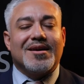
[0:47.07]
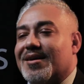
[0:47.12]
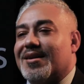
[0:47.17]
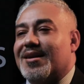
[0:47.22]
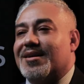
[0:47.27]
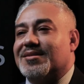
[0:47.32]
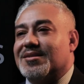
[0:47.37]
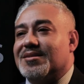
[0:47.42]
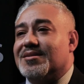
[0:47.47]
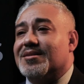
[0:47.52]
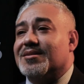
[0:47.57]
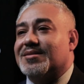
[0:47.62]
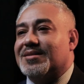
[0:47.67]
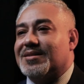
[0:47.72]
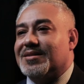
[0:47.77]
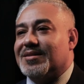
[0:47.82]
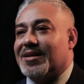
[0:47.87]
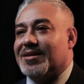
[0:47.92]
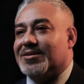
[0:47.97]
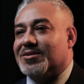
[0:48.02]
And as a young
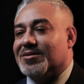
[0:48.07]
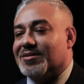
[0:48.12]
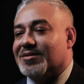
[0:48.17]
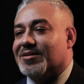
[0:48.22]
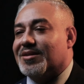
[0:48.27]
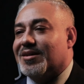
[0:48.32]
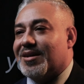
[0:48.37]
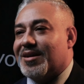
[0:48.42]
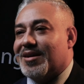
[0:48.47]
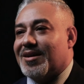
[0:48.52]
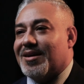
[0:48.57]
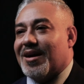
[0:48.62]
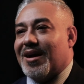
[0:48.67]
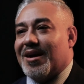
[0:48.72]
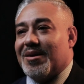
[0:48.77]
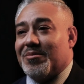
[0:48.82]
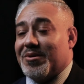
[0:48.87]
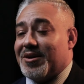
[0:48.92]
teenager, I